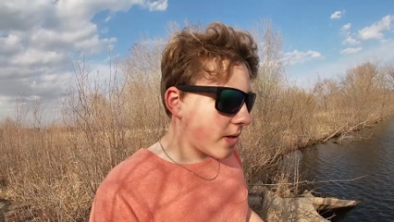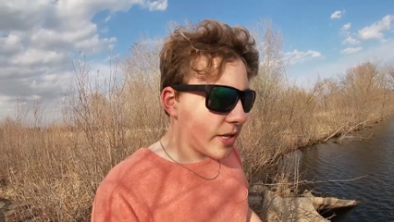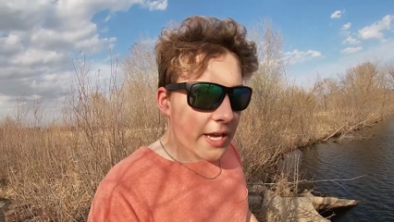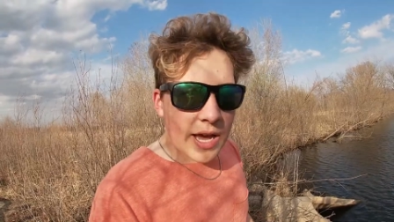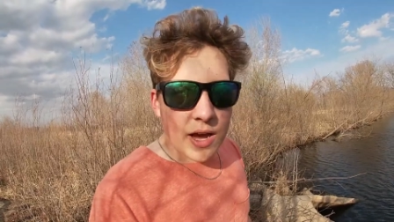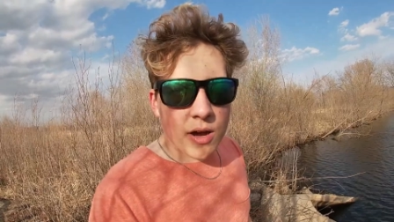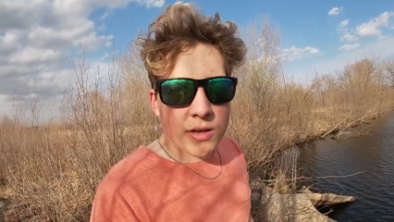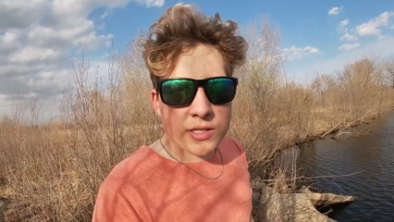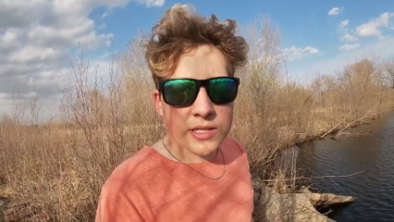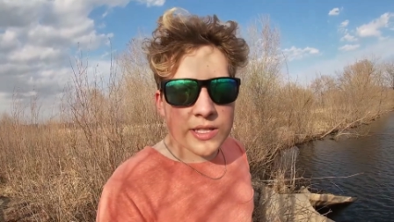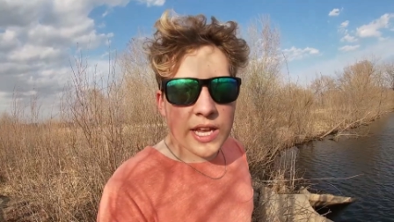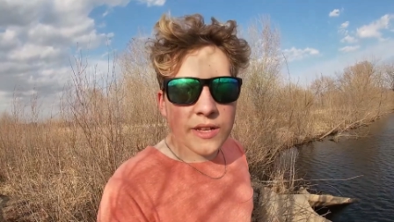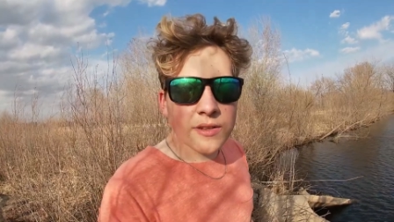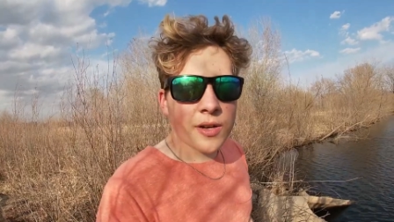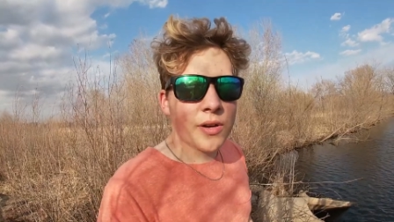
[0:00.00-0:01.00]
yeah
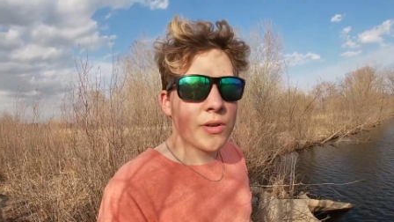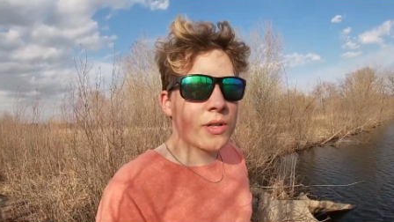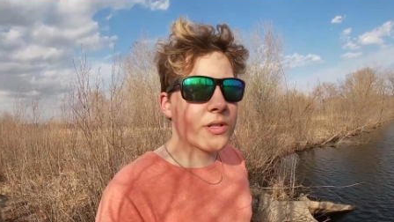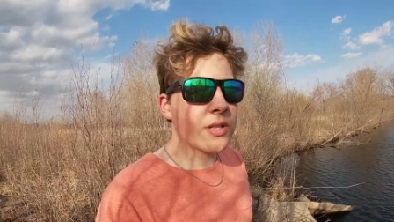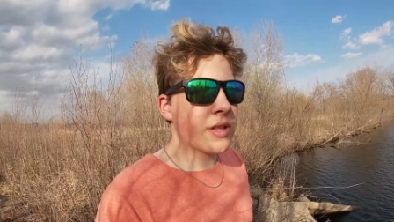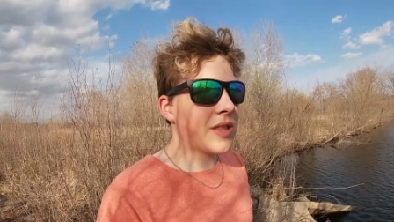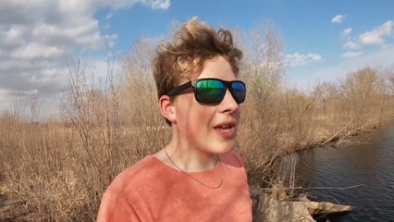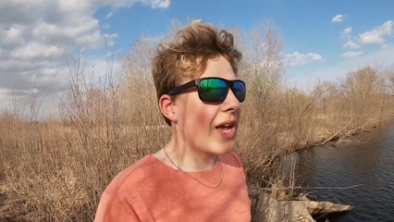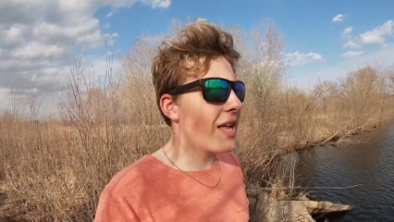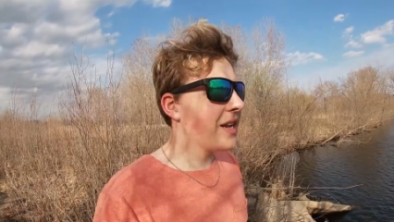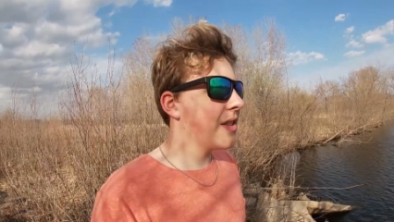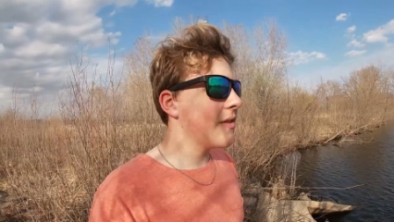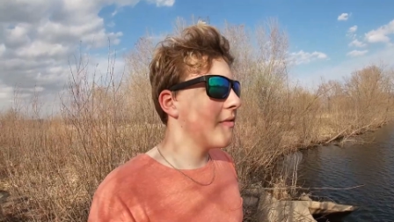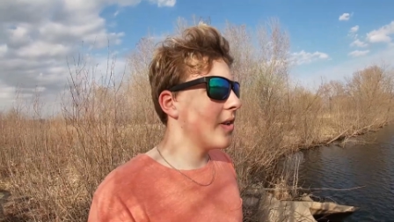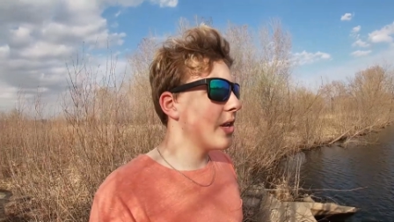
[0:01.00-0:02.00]
stay tuned to the end
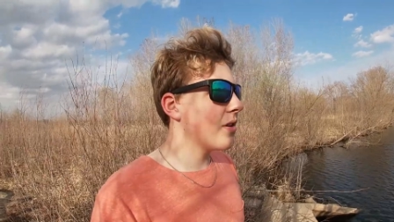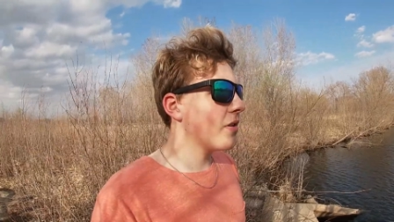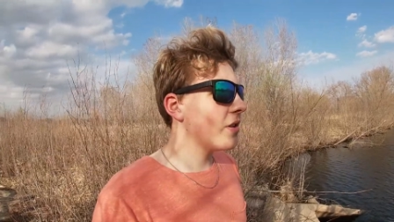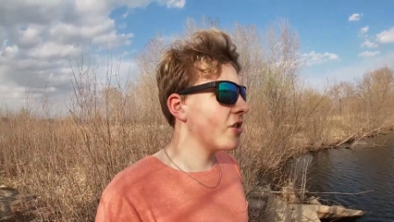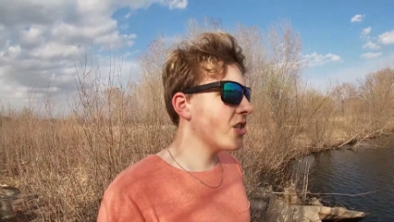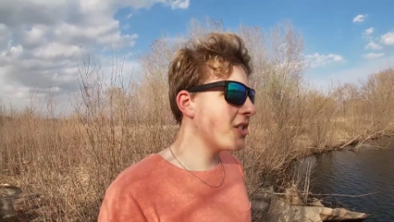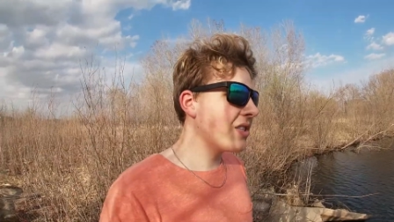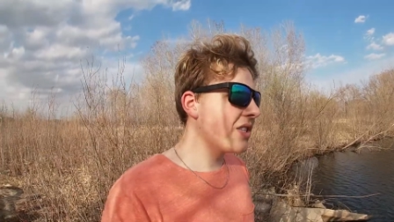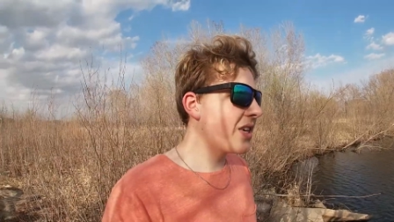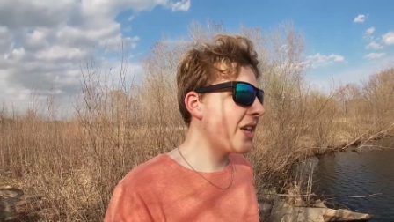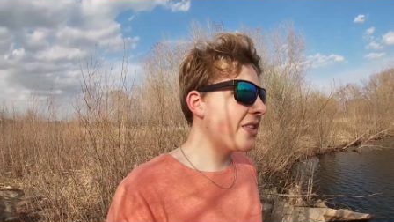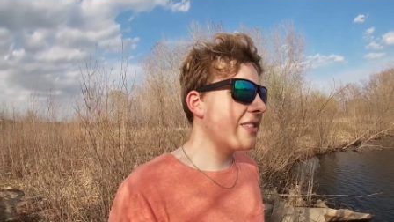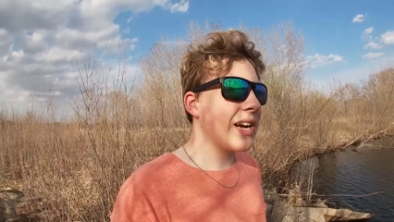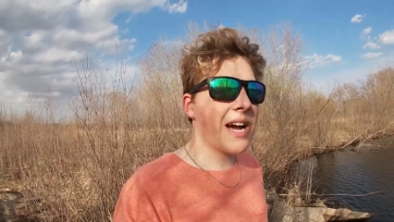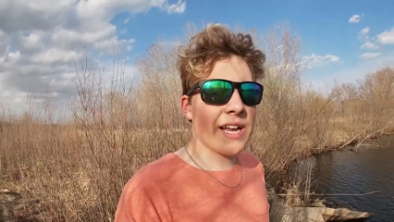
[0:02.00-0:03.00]
of the video just in
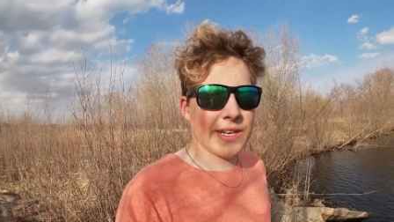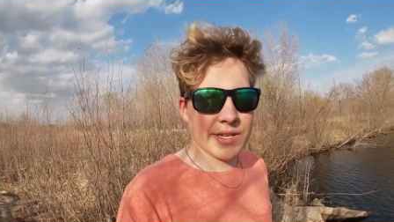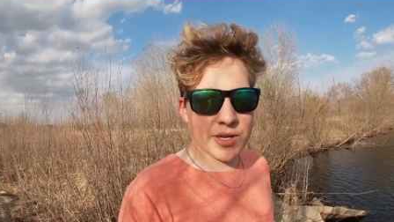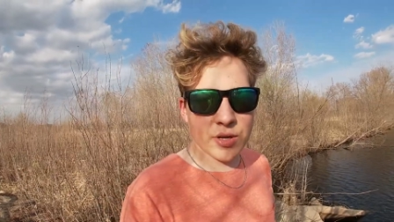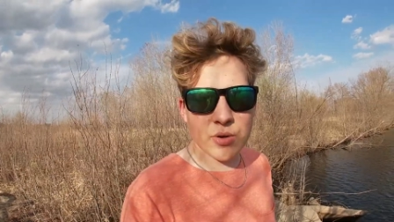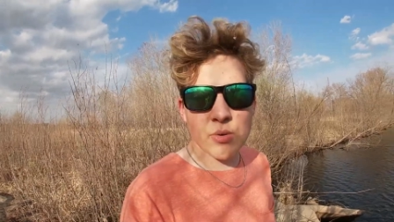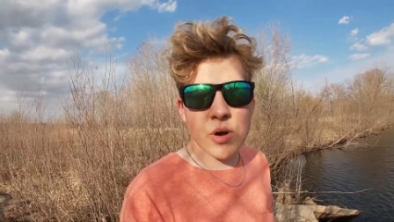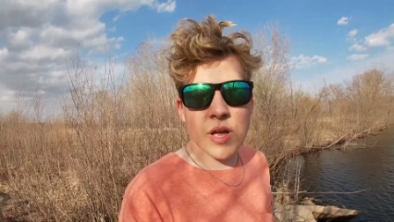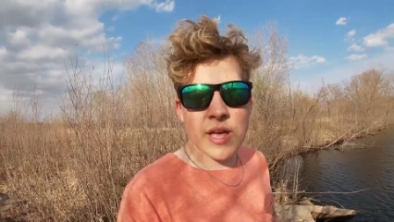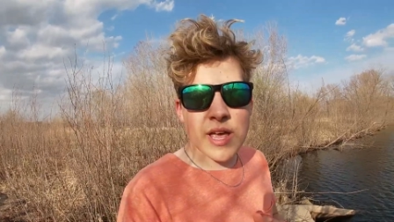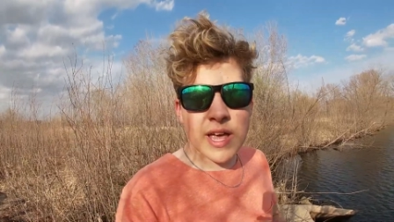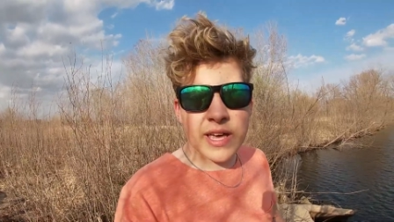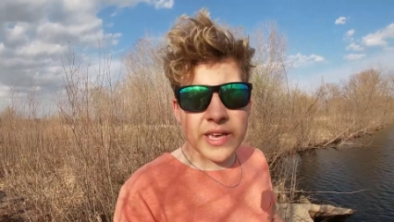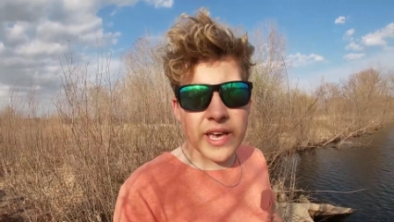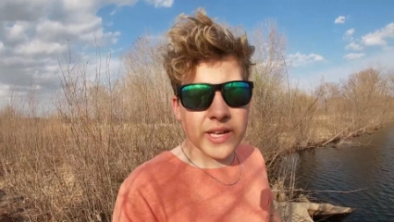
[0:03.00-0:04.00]
case i do
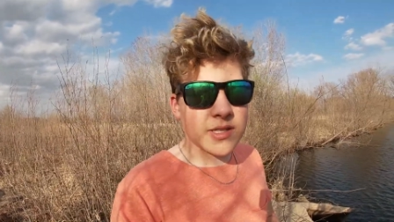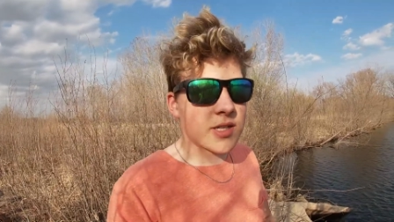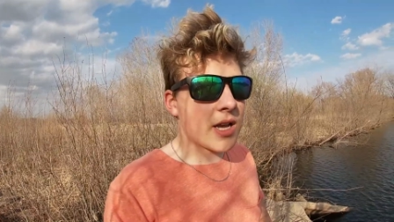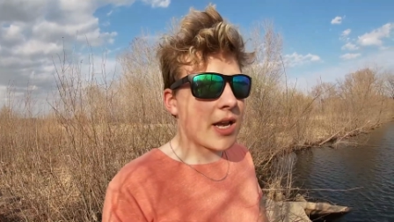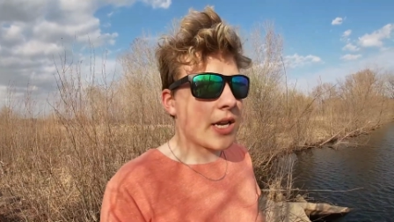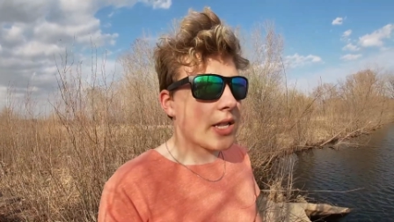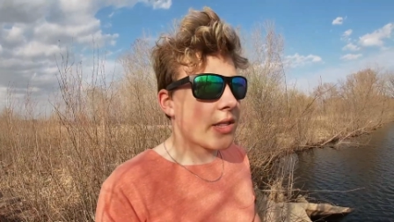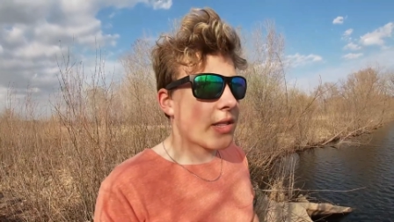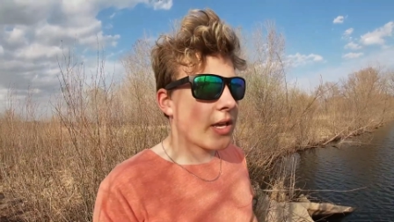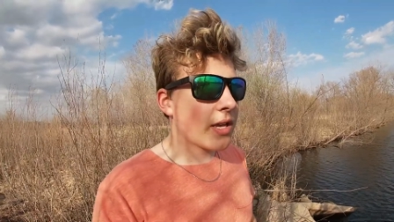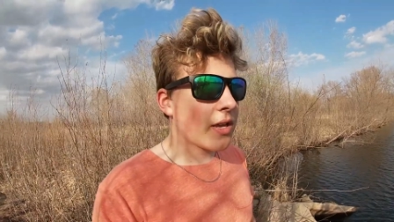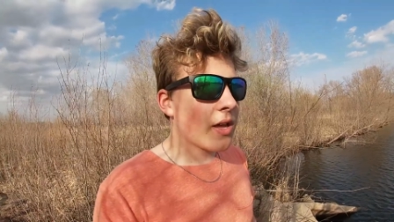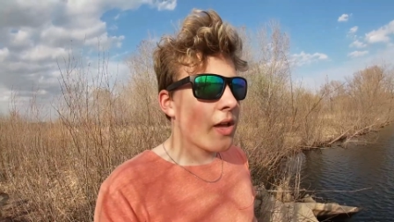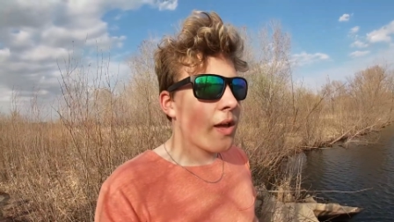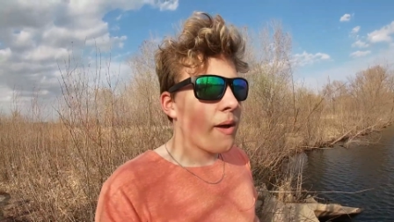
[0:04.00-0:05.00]
catch anything